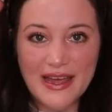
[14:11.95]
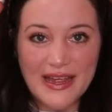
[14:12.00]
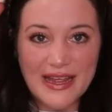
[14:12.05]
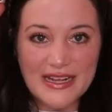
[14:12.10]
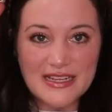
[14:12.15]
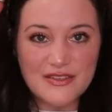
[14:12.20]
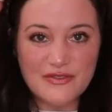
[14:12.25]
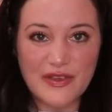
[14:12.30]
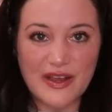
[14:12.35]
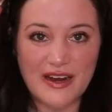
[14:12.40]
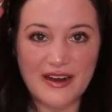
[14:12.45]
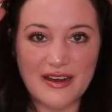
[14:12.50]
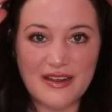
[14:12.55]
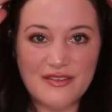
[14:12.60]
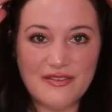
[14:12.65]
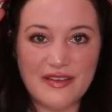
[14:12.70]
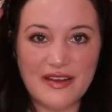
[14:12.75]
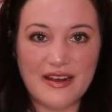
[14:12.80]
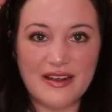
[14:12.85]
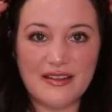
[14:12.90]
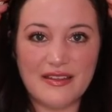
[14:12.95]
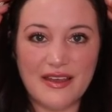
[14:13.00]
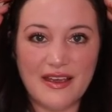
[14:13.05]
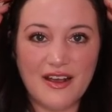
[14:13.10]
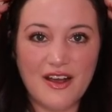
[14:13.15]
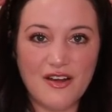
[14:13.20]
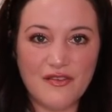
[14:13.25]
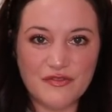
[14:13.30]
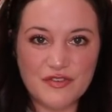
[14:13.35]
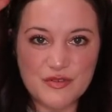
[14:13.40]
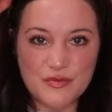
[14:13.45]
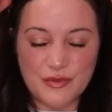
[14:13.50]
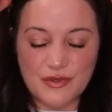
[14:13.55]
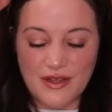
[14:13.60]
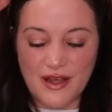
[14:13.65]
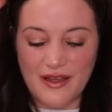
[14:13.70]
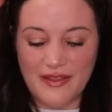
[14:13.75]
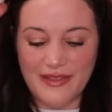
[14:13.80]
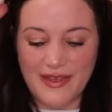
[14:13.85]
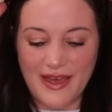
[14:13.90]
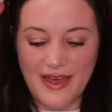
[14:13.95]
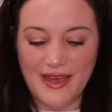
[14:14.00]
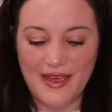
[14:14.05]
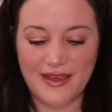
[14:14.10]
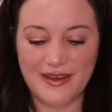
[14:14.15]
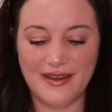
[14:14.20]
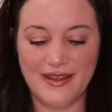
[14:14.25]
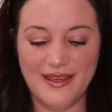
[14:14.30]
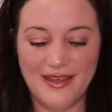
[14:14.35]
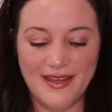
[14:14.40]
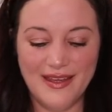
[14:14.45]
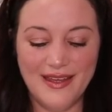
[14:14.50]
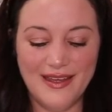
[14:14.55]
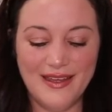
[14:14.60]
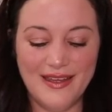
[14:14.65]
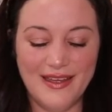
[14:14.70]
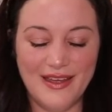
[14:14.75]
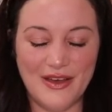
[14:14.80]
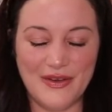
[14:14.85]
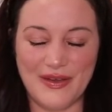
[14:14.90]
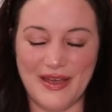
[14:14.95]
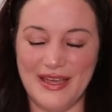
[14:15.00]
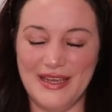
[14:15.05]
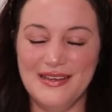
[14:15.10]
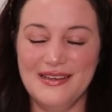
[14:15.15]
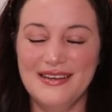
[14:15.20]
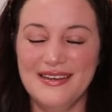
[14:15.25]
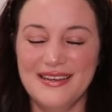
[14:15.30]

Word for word: It's very, very like comfortable on the head. Okay,